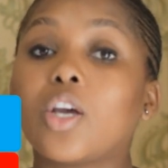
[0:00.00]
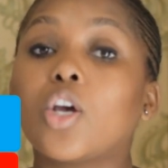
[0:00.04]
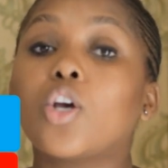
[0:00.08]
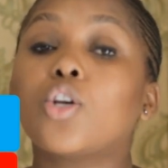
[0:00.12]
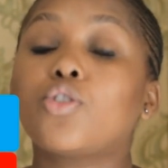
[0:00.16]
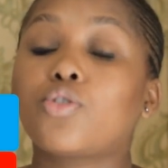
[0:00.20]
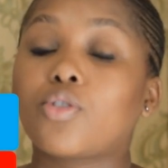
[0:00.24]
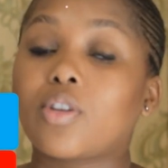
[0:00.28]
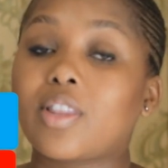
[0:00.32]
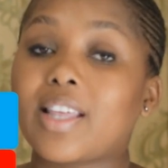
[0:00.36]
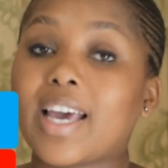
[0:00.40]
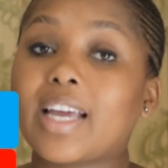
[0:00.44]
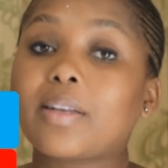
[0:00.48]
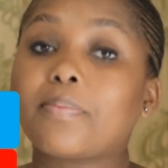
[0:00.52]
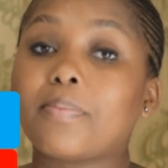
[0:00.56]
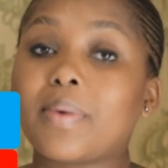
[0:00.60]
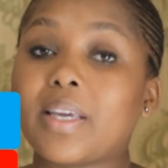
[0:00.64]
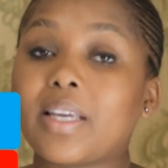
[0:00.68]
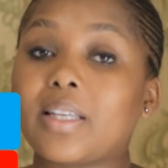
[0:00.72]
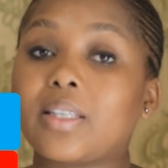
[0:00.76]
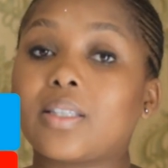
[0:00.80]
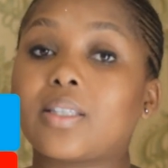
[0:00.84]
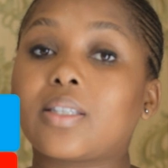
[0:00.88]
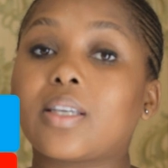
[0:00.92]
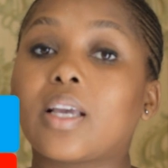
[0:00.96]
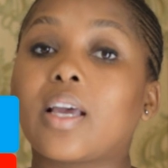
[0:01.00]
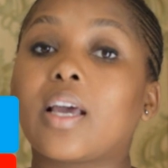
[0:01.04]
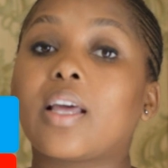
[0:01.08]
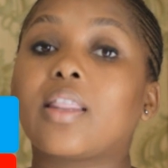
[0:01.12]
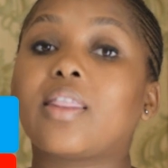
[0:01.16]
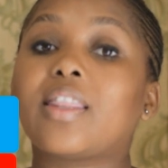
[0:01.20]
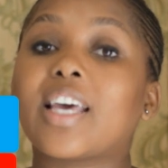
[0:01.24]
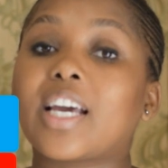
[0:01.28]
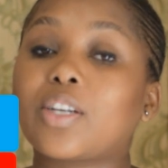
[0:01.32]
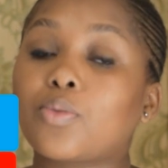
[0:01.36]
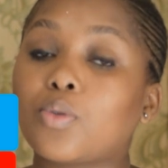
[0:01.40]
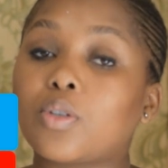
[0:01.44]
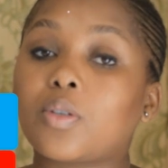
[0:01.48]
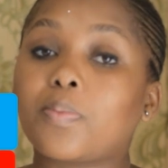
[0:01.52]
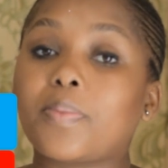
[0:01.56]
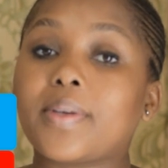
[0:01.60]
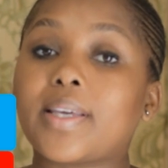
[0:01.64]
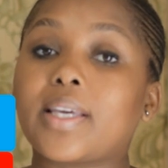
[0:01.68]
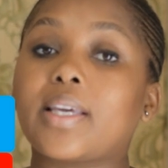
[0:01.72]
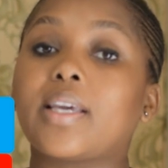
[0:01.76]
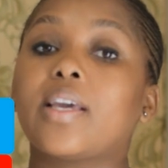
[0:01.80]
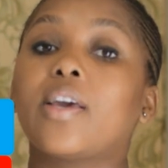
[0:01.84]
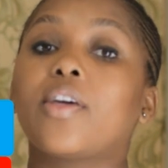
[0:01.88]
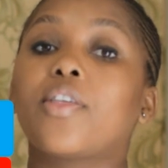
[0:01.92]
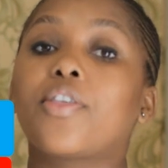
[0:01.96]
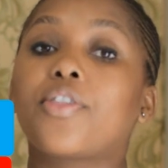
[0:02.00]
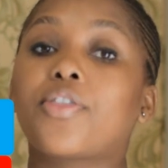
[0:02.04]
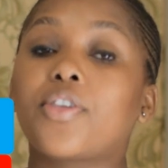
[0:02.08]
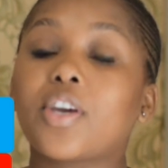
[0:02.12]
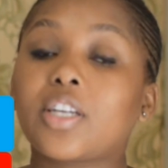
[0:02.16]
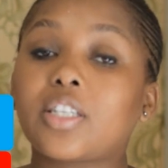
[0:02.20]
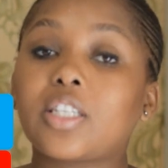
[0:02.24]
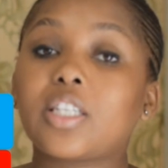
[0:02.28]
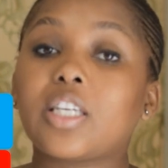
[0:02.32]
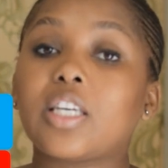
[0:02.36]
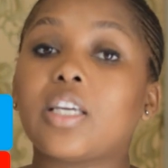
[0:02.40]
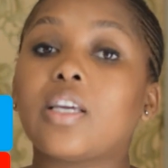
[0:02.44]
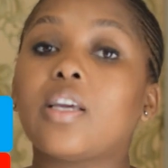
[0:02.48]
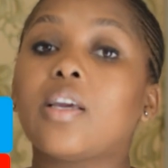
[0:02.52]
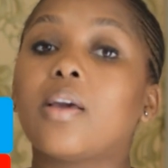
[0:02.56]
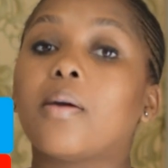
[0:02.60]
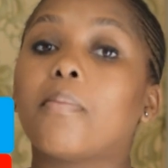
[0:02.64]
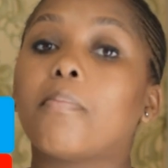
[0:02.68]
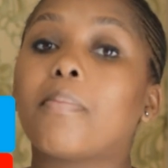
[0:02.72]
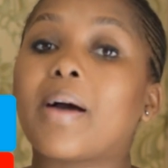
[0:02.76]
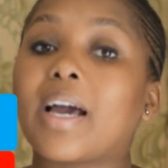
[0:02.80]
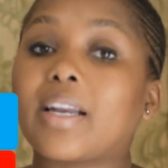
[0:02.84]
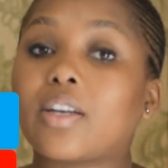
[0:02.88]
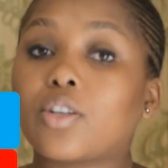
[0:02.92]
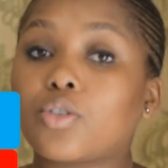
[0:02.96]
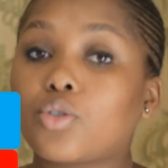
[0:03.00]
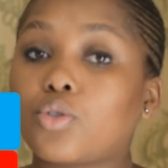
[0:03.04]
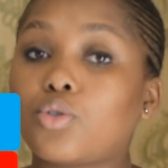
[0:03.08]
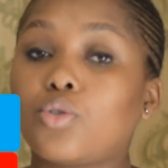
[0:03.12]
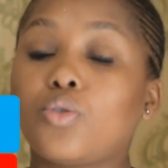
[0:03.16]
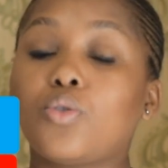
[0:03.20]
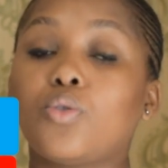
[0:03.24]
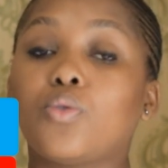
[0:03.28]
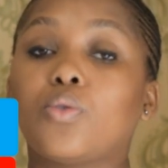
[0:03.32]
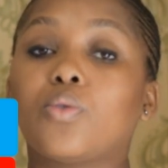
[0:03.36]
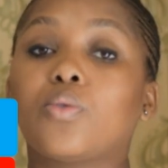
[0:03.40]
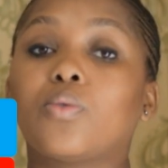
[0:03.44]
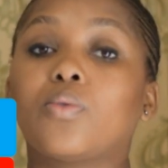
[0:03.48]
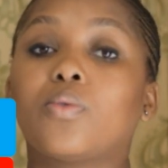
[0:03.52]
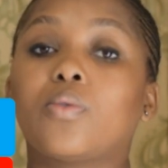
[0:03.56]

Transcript: So that means that would be 30 minus 2.